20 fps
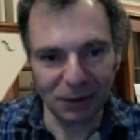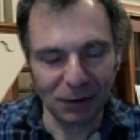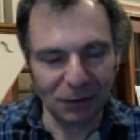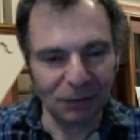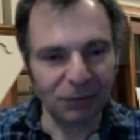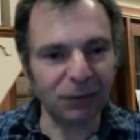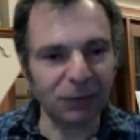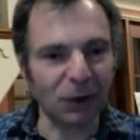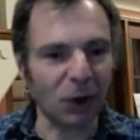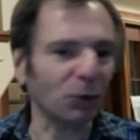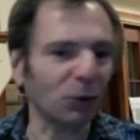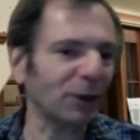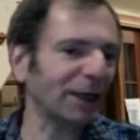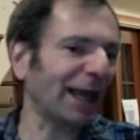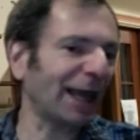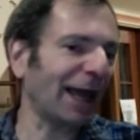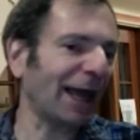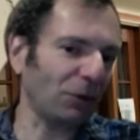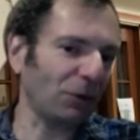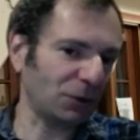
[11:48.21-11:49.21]
flowing
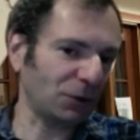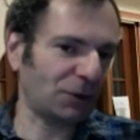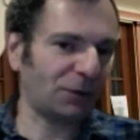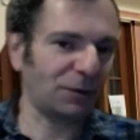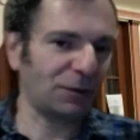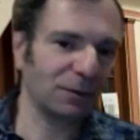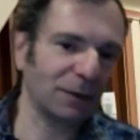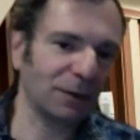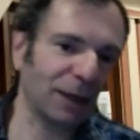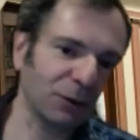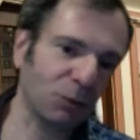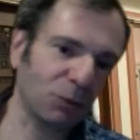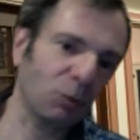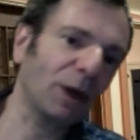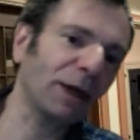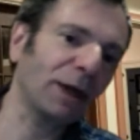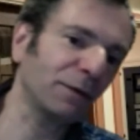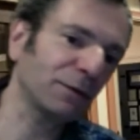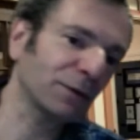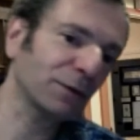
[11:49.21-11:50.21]
out like
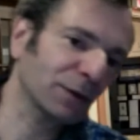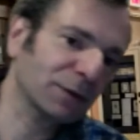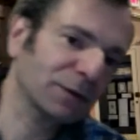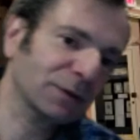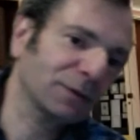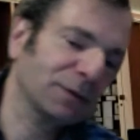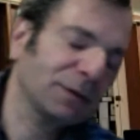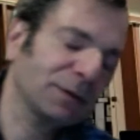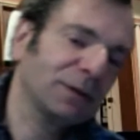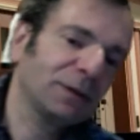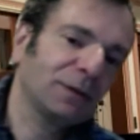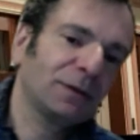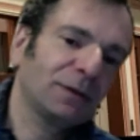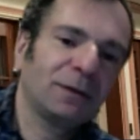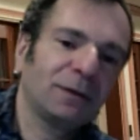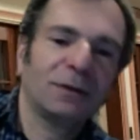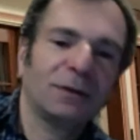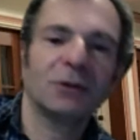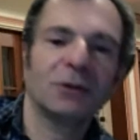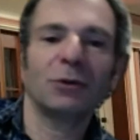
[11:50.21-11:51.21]
waves
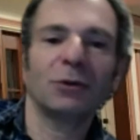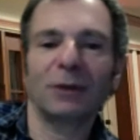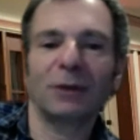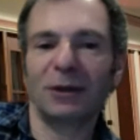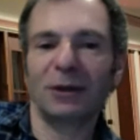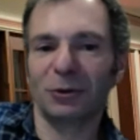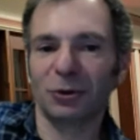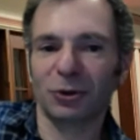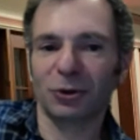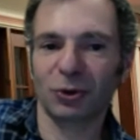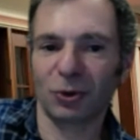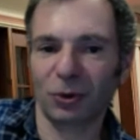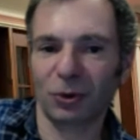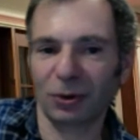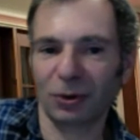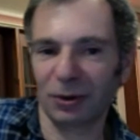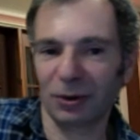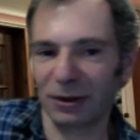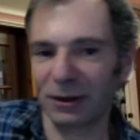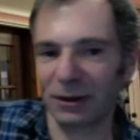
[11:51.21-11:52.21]
to another
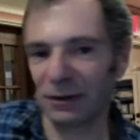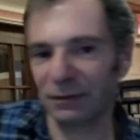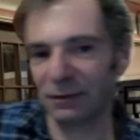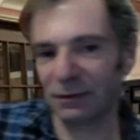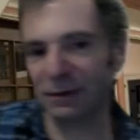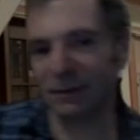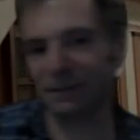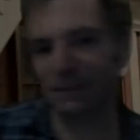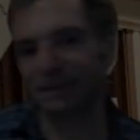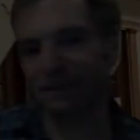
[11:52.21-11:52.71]
shore, even.